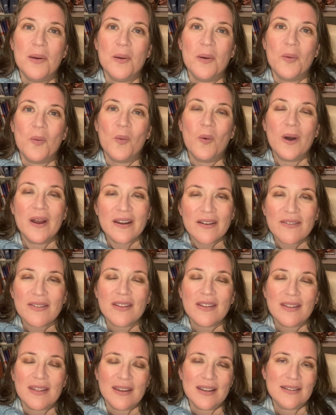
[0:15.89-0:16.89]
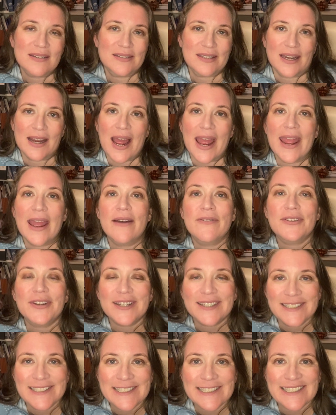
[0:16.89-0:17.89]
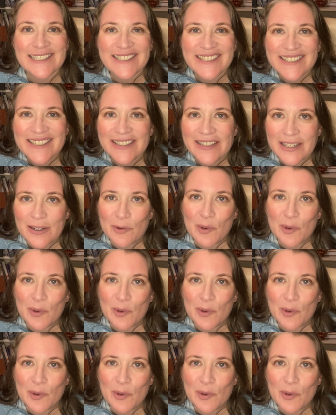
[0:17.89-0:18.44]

One of the things that I have to consistently